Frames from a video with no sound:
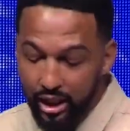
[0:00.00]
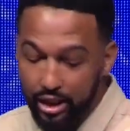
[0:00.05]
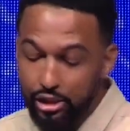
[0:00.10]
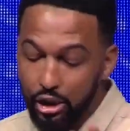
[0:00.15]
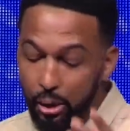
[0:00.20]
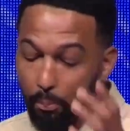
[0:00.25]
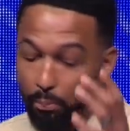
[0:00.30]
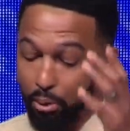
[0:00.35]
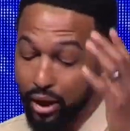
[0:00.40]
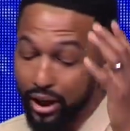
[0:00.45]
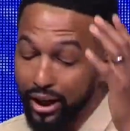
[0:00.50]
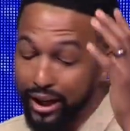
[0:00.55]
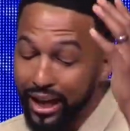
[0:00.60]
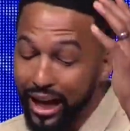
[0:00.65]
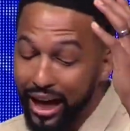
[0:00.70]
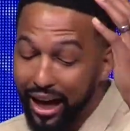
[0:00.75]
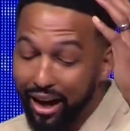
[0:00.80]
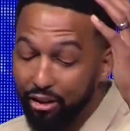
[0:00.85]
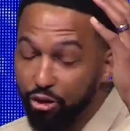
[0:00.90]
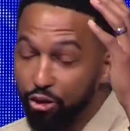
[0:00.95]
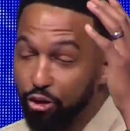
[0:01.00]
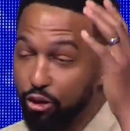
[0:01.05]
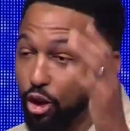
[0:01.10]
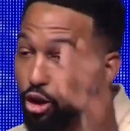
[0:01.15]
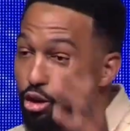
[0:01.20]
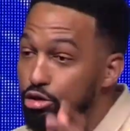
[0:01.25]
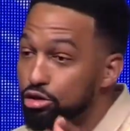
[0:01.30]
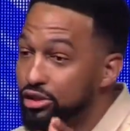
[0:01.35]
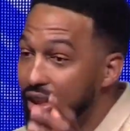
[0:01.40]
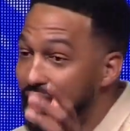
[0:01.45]
to put God
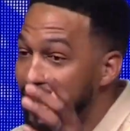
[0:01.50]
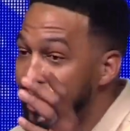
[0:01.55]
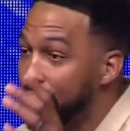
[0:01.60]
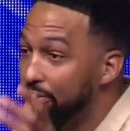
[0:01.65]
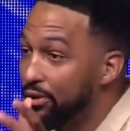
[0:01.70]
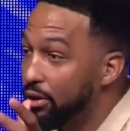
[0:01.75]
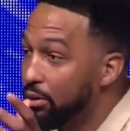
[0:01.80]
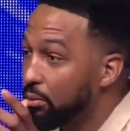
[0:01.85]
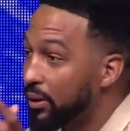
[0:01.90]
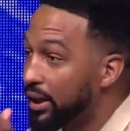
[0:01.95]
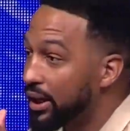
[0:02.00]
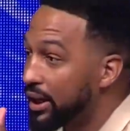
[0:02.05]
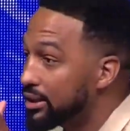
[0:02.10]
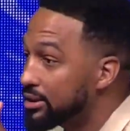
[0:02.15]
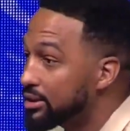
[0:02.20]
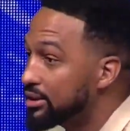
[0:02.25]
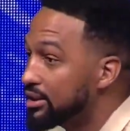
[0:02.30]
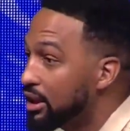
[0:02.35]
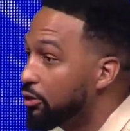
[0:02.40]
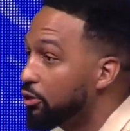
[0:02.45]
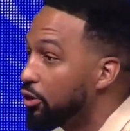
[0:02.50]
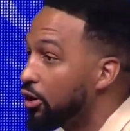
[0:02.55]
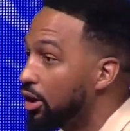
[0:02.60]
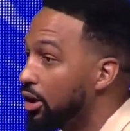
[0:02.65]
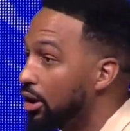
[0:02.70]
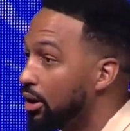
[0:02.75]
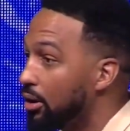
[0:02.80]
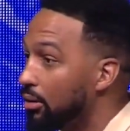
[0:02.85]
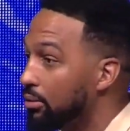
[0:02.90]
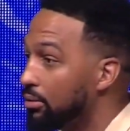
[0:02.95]
first, even when it's
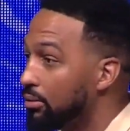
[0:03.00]
difficult.